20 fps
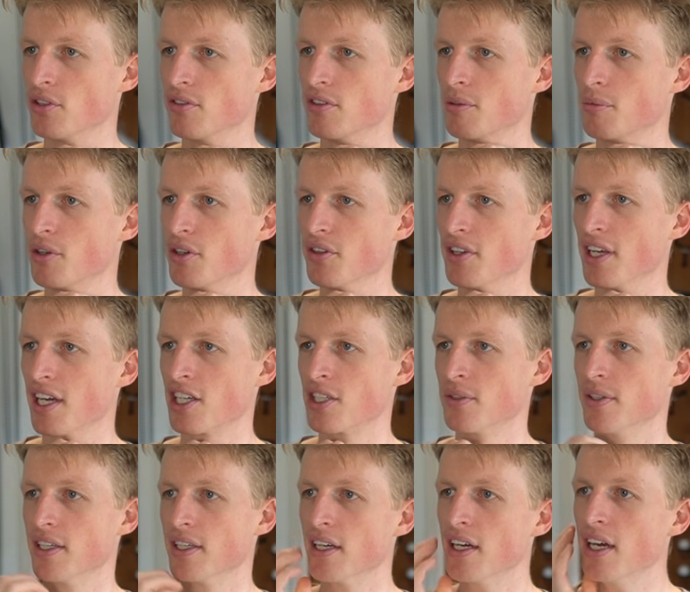to remote the
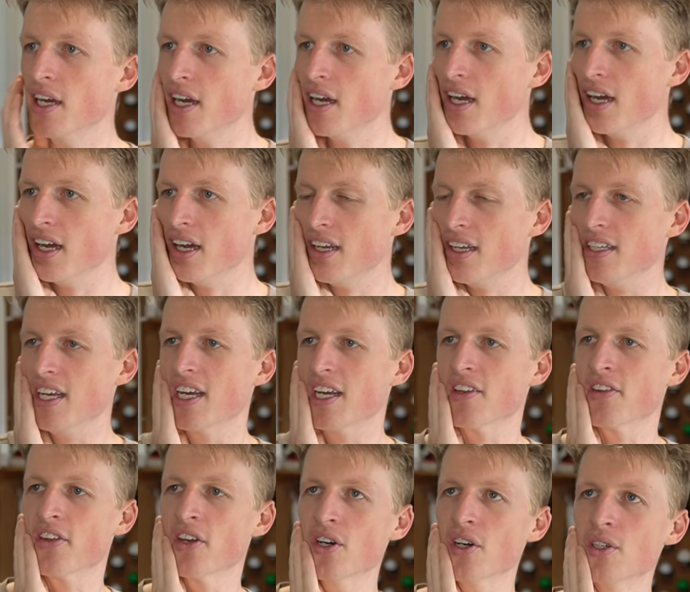actuator?
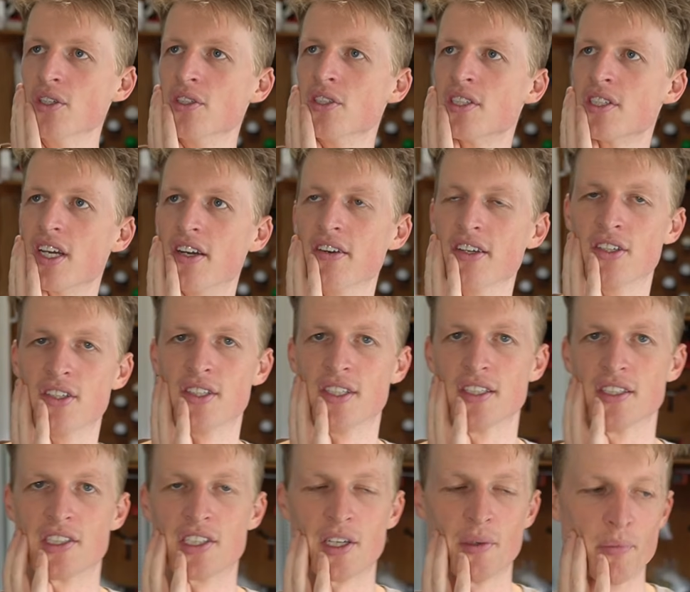Yeah, those are interesting.